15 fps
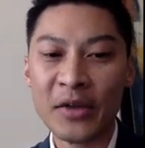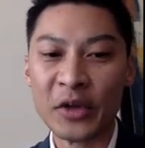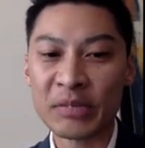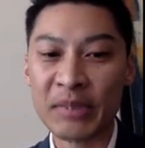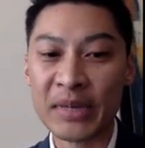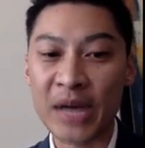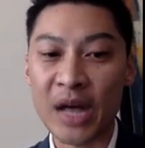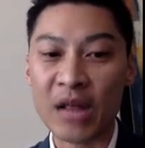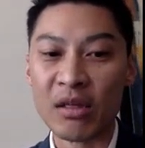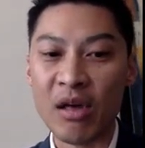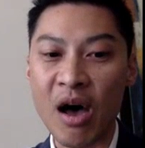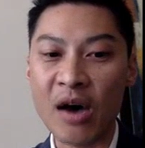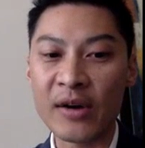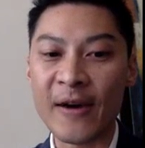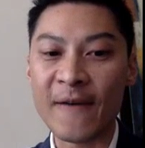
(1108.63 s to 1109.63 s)
there's been a
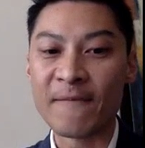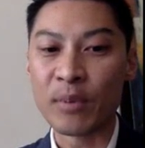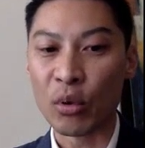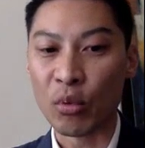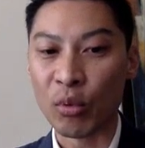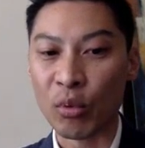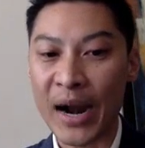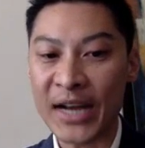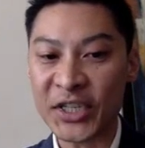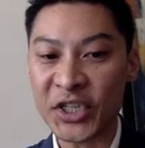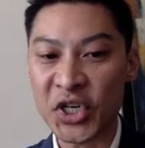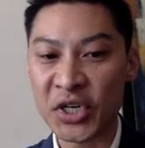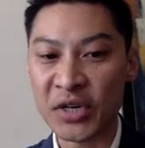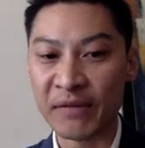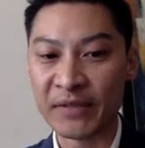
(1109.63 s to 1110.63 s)
lot of
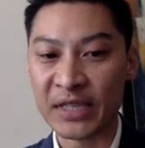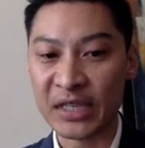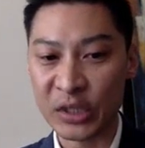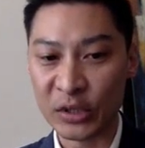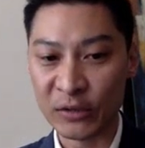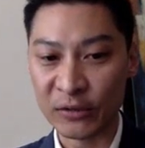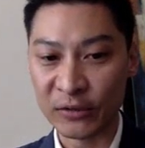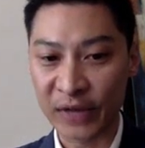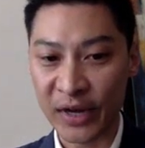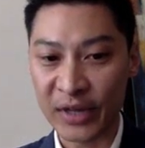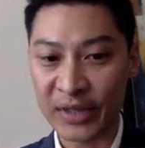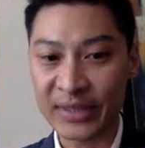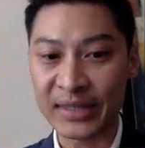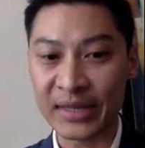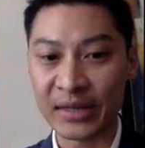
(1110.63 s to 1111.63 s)
progression of T2 flare
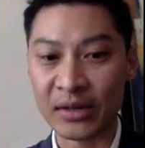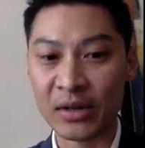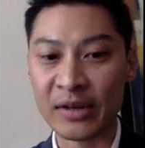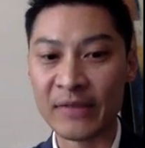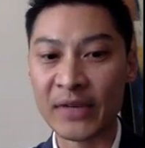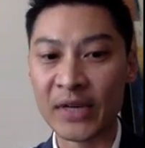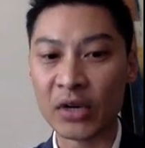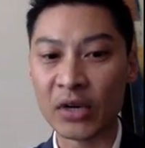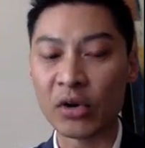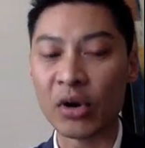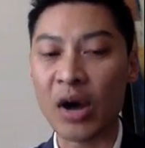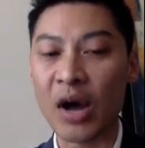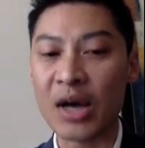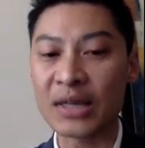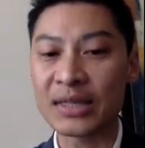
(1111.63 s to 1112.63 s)
signal, even
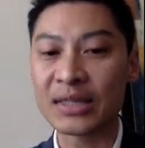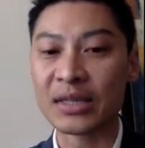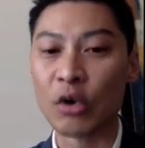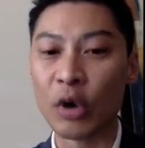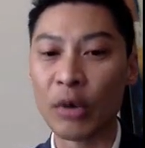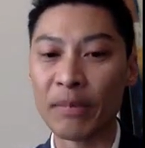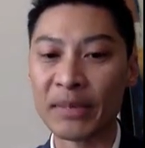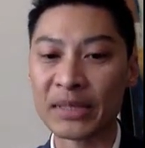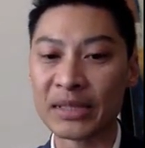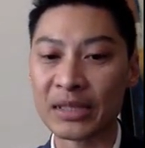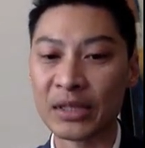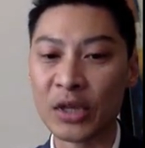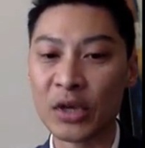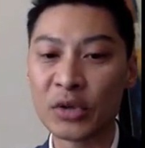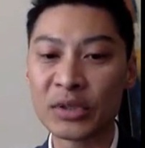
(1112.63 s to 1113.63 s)
across the corpus
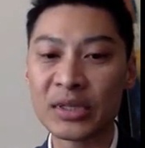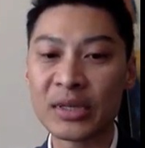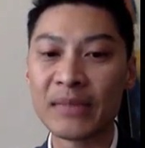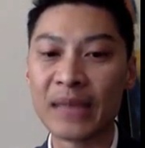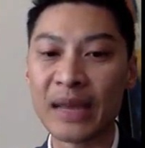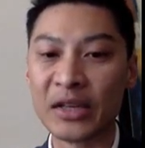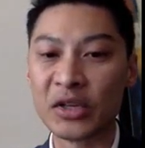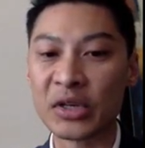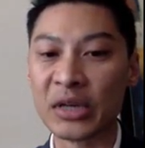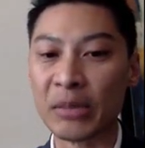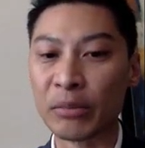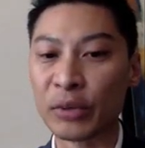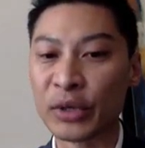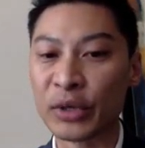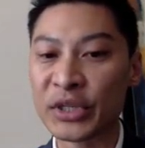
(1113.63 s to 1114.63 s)
callosum, that you can
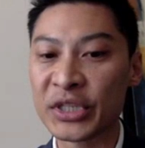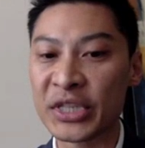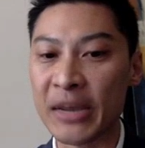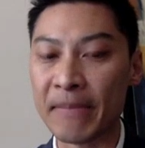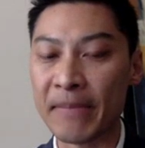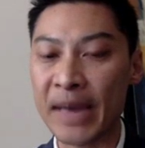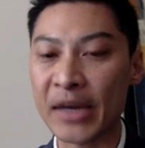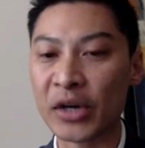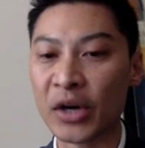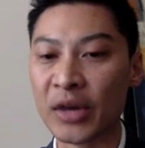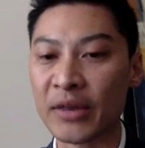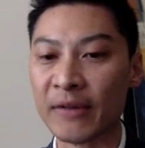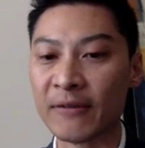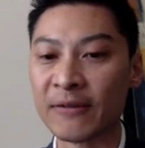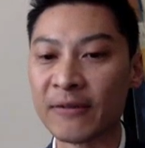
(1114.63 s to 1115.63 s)
appreciate better
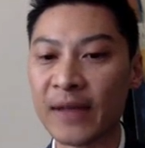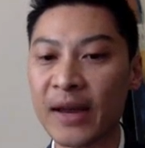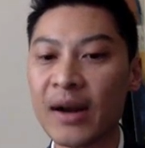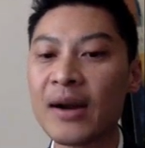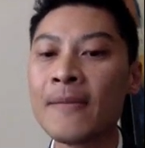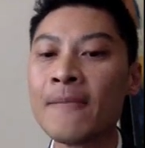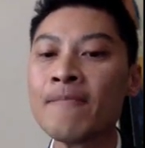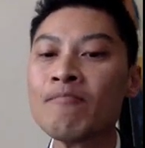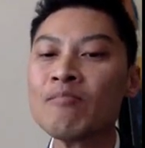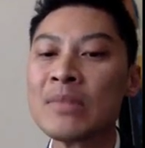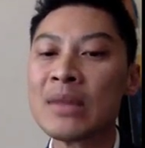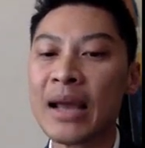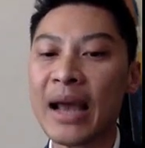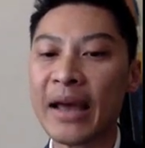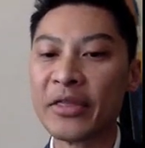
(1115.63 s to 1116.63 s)
on the flare.
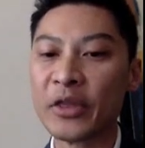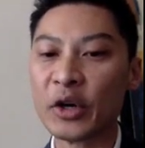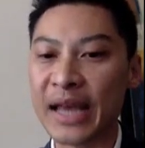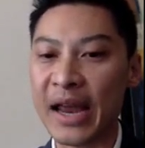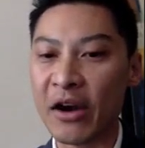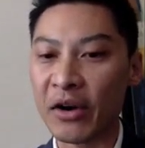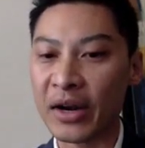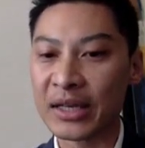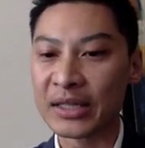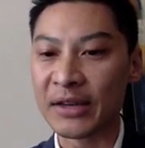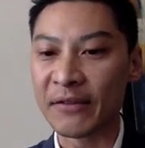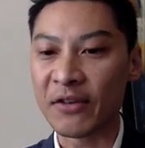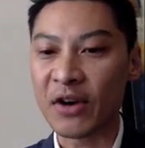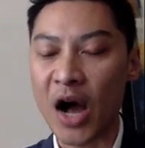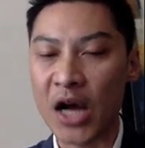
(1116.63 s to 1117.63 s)
And there's areas
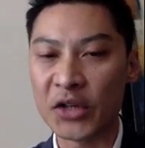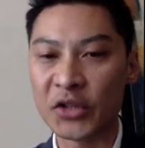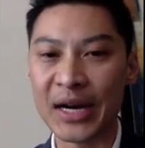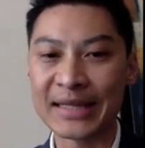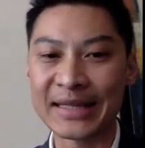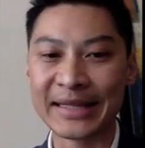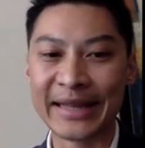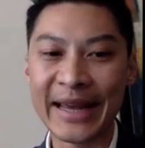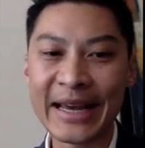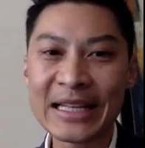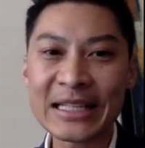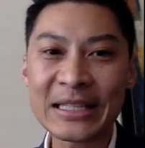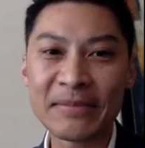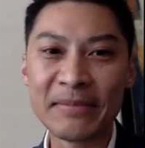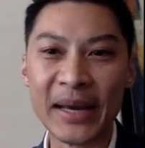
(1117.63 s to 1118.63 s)
of contrast
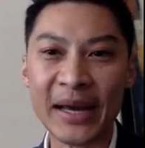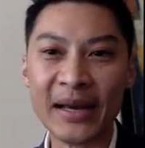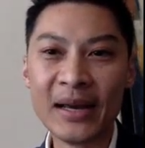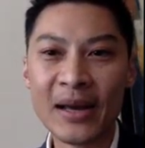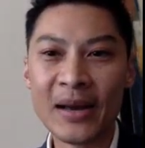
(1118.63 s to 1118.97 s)
enhancement.